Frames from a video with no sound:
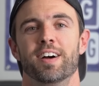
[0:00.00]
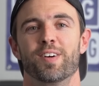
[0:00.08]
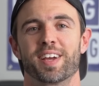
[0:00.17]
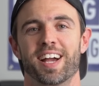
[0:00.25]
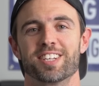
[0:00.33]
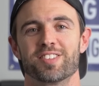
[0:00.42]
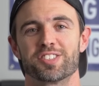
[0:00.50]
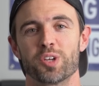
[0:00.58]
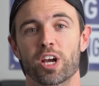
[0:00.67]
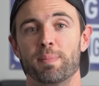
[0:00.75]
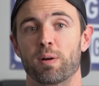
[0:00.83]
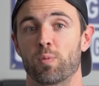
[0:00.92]
All right, guys, let's
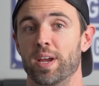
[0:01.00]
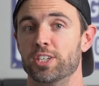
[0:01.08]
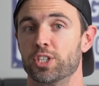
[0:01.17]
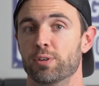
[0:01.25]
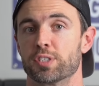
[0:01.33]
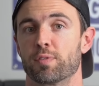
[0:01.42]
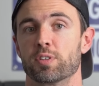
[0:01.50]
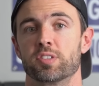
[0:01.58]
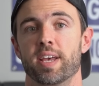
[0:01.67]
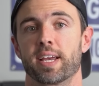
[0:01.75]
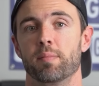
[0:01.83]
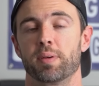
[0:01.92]
talk about ratios for a
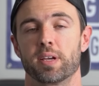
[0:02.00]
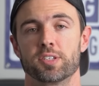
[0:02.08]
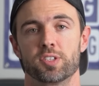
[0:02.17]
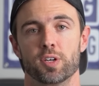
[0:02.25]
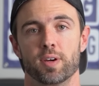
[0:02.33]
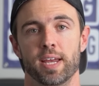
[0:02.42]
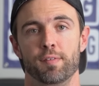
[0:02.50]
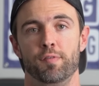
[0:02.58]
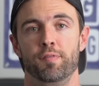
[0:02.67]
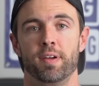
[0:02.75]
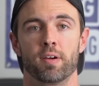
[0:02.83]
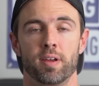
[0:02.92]
second because they're a
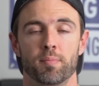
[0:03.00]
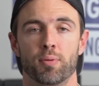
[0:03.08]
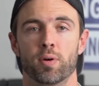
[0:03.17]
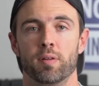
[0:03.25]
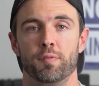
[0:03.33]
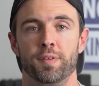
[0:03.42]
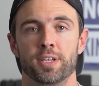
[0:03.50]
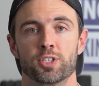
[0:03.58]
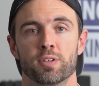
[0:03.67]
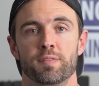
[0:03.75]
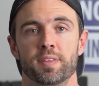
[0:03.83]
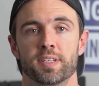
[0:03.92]
very important
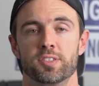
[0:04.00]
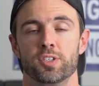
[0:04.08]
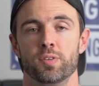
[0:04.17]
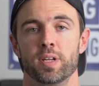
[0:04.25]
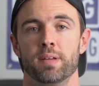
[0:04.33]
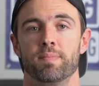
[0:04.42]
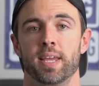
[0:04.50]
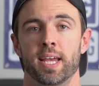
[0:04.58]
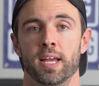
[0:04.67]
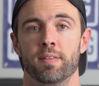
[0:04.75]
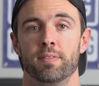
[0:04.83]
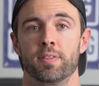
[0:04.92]
feature of this unit
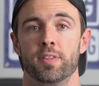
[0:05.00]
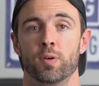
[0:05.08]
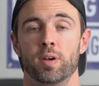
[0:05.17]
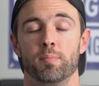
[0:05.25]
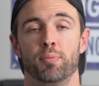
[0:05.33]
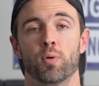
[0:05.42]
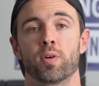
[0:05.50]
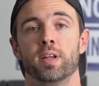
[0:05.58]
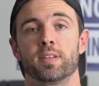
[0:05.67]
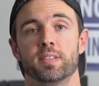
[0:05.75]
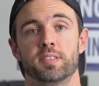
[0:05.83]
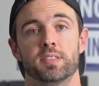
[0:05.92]
and they're an
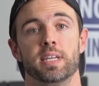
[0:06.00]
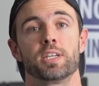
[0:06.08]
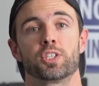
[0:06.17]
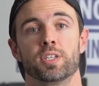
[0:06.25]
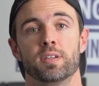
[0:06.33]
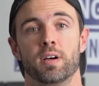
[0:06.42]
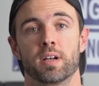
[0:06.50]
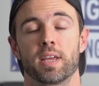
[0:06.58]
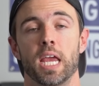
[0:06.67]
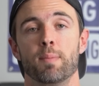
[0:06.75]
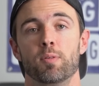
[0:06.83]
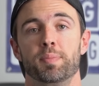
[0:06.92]
important distinction on
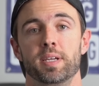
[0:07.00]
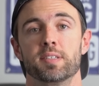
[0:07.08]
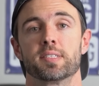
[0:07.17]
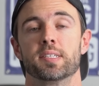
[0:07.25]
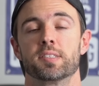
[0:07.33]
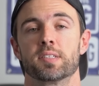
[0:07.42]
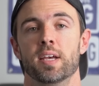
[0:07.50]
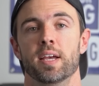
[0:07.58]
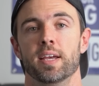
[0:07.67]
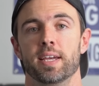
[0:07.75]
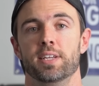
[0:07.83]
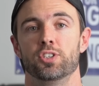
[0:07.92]
cable pieces
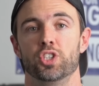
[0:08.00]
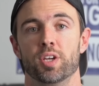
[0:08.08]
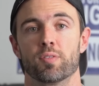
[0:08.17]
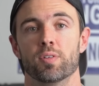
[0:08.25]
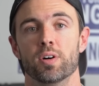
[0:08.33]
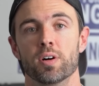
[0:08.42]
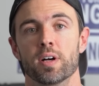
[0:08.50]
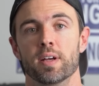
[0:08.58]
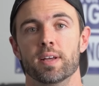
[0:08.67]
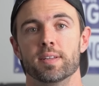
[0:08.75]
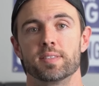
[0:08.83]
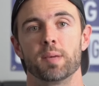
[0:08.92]
in general.
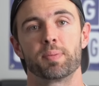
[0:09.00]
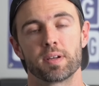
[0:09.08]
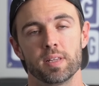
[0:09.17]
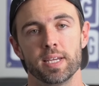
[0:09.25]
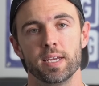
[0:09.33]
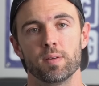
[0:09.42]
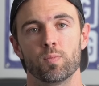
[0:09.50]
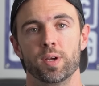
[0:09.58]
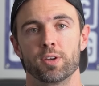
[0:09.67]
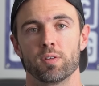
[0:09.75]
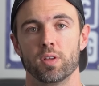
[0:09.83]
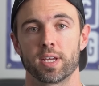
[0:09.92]
Typically,
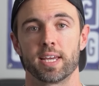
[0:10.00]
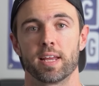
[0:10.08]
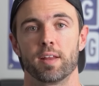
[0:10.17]
when you're looking